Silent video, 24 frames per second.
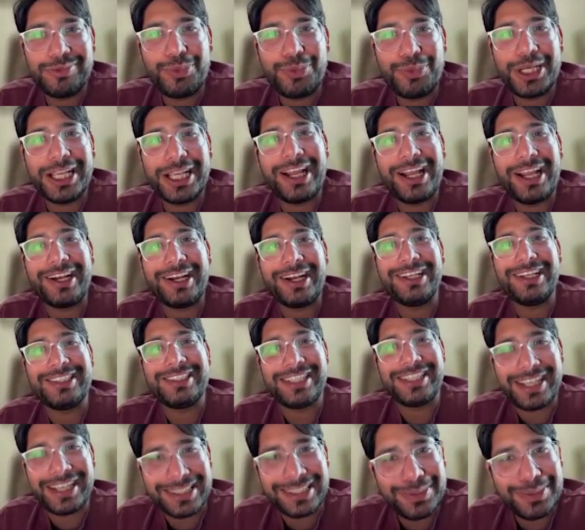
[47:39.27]
putting
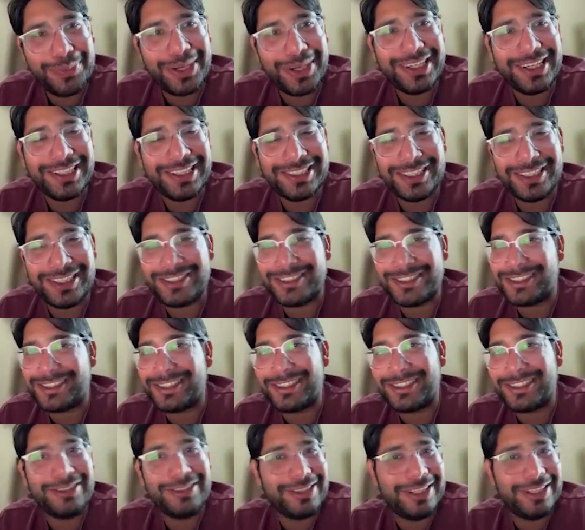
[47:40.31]
unrealistic expectations.
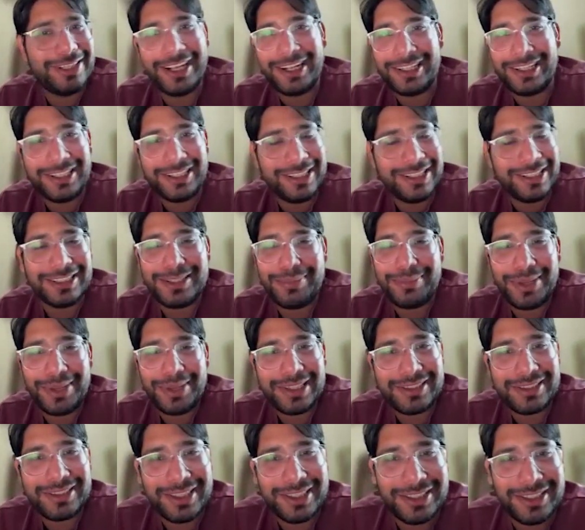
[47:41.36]
Hey, it doesn't
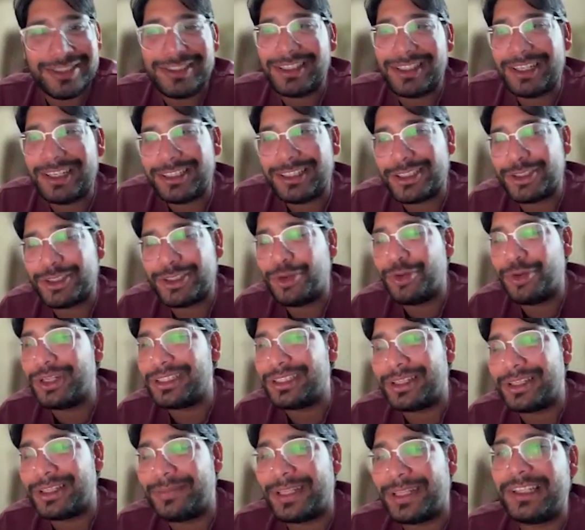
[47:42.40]
make sense. Let's do
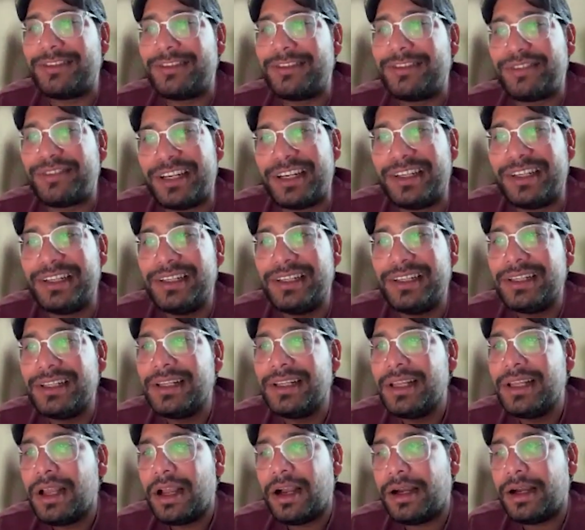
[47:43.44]
it something different.
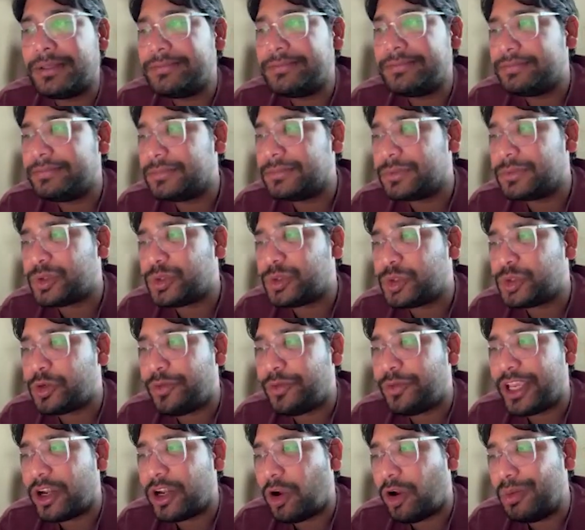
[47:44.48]

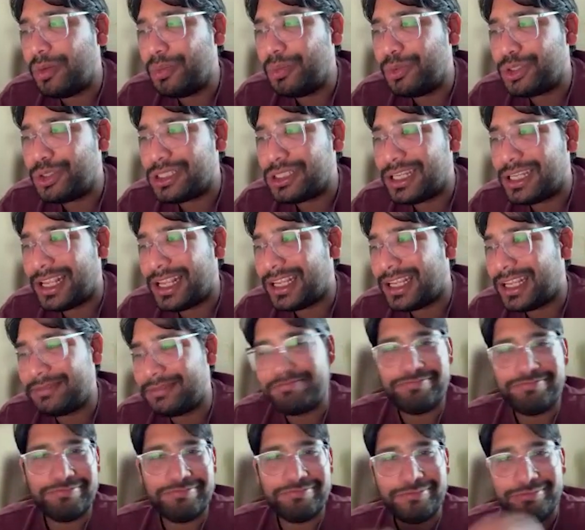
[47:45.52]
So we're almost like
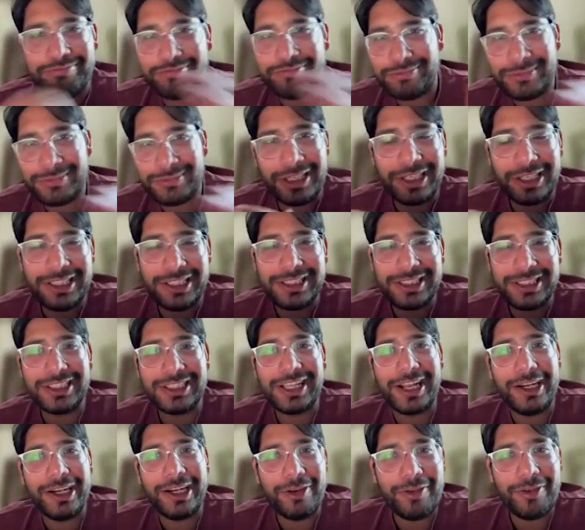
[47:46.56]
it reaching
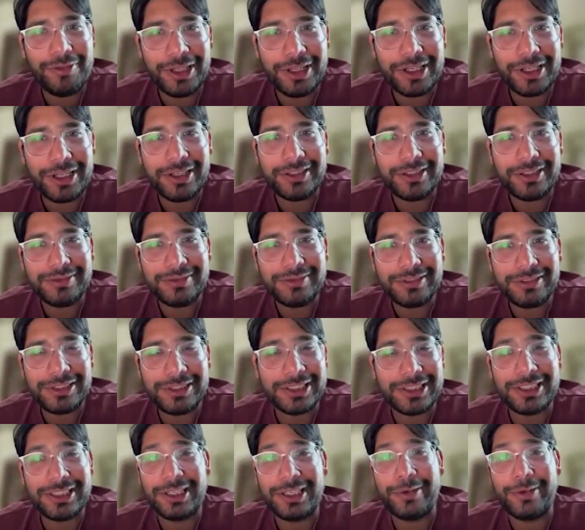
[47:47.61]
the end of the
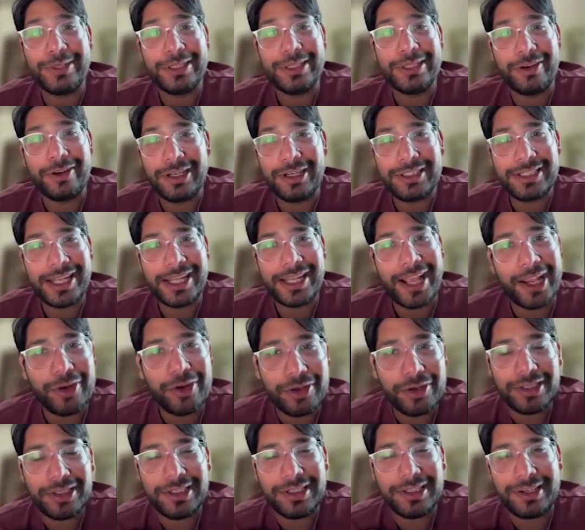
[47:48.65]
session. I mean, honestly, I
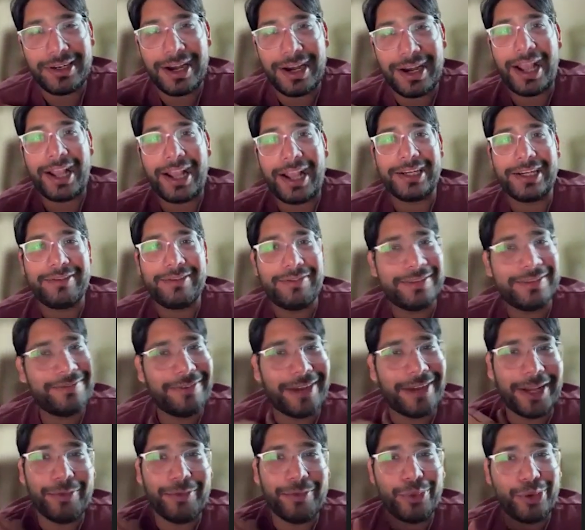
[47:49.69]
could drag it for
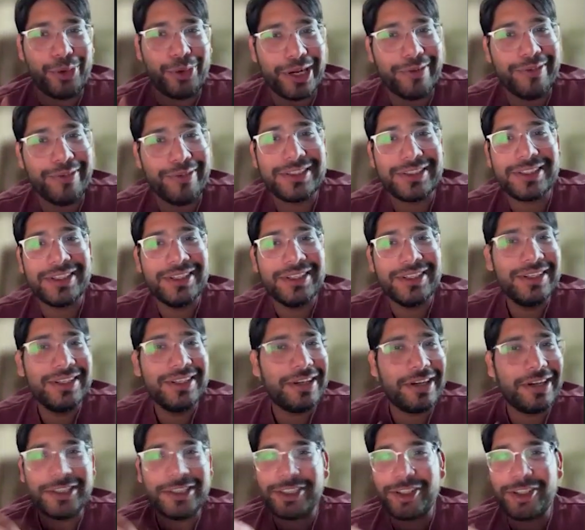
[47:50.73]
5 more hours.
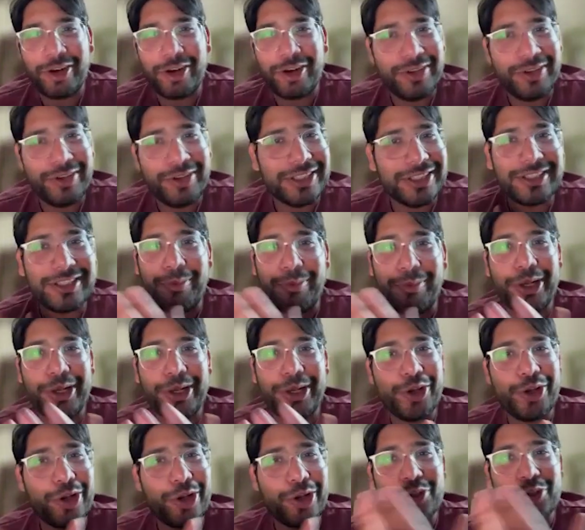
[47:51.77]
It's always, I mean,
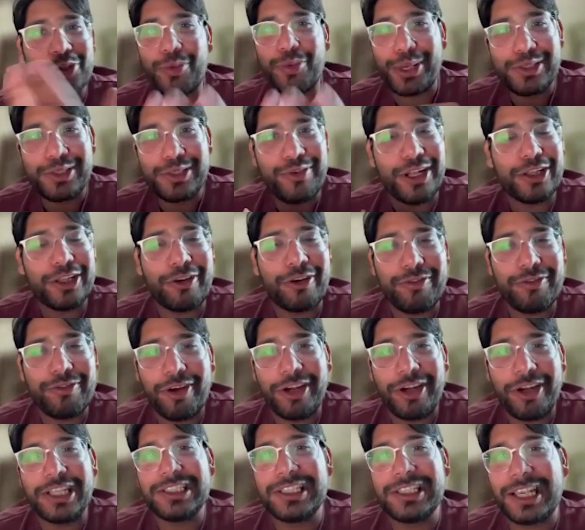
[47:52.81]
you have so much wealth of
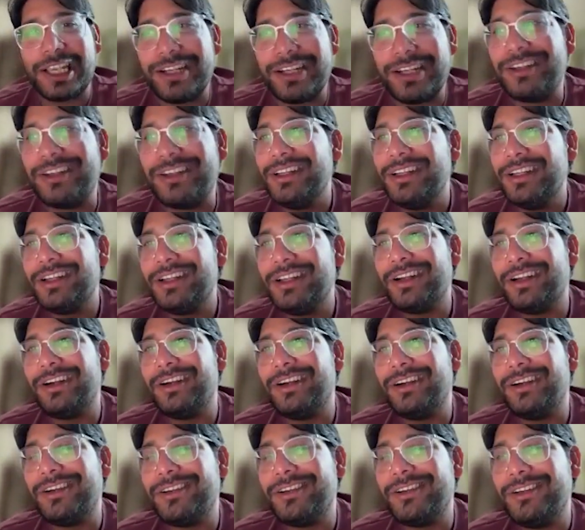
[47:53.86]
knowledge I could
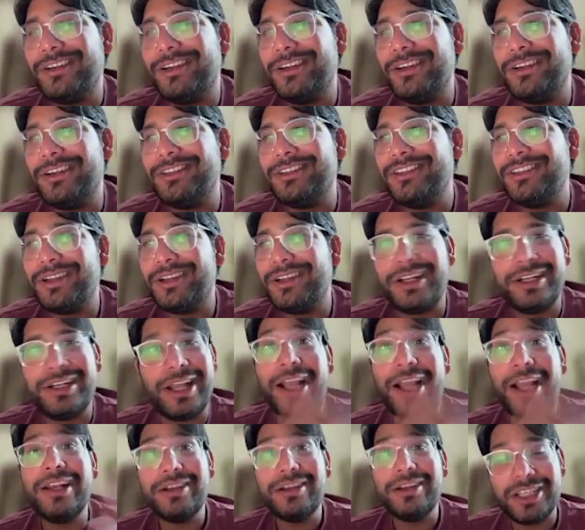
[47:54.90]
learn, and
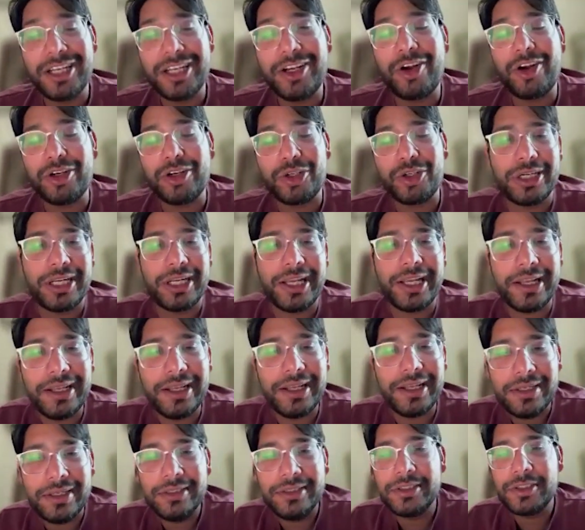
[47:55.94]
I learned a lot today.
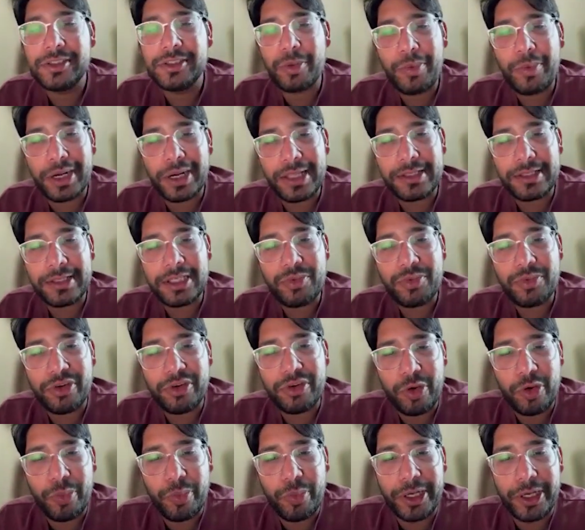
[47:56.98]
So, but I just
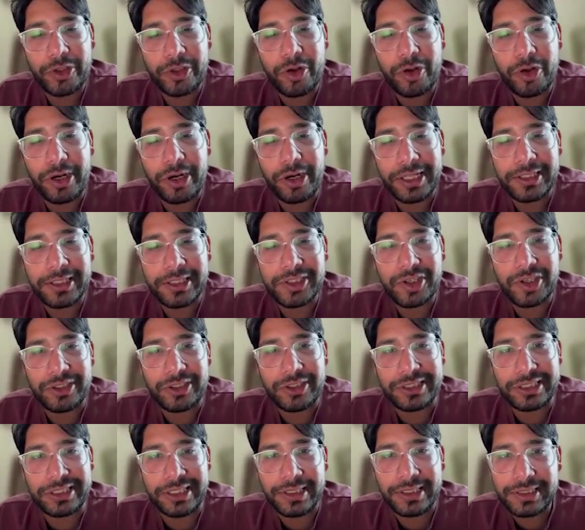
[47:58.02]
want to open to the audience
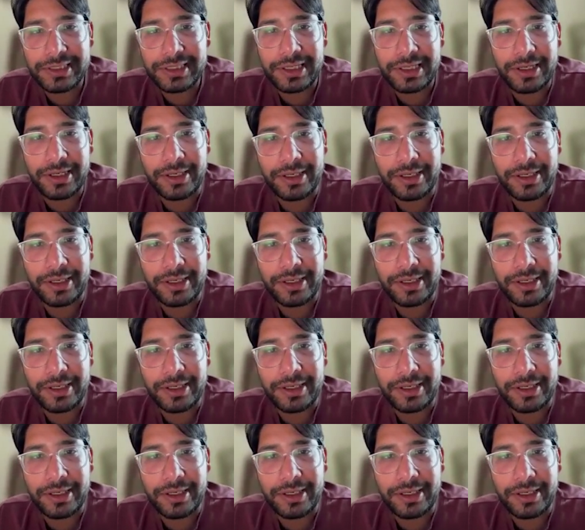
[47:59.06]
questions.